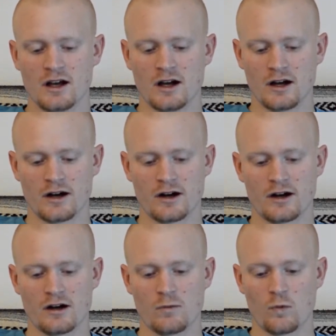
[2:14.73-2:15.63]

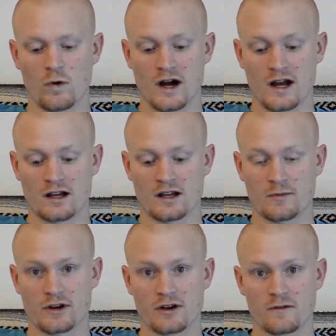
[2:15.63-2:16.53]
Why
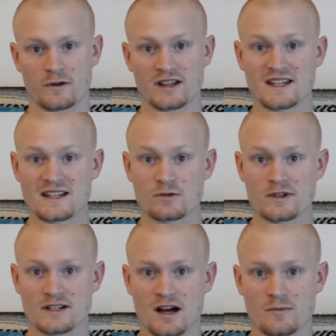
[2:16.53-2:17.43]
am I covering these
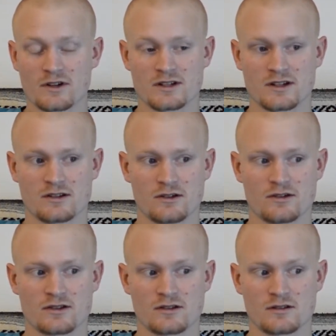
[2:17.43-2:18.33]
3 topics? Because
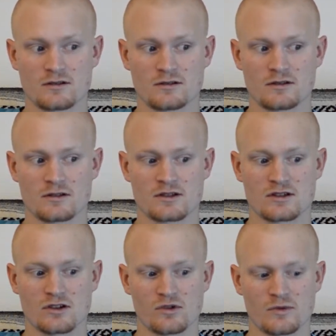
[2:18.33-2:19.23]
there's
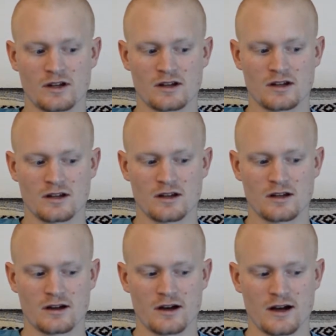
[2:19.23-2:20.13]
so many
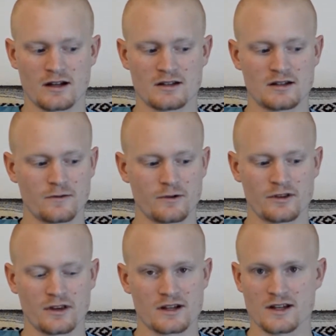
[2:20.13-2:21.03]

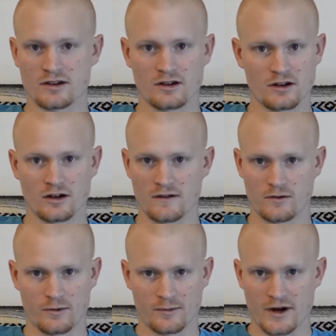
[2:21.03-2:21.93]
different things I could
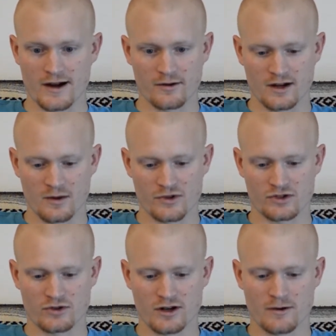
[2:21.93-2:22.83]
cover with
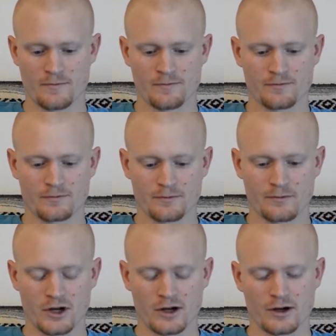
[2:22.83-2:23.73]
biochemistry.
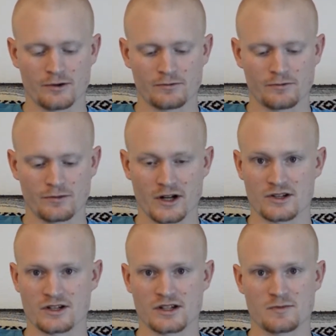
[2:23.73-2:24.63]
But I'll
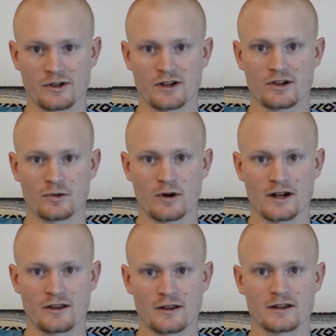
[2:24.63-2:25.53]
just explain here
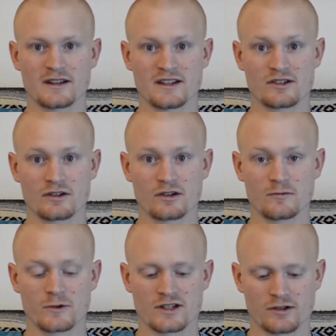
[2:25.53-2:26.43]
why I think these are
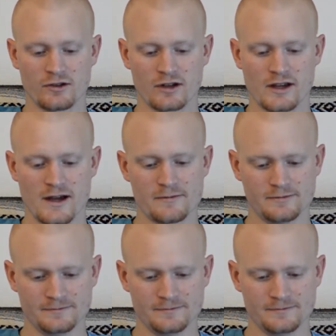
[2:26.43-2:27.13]
good ones to look at.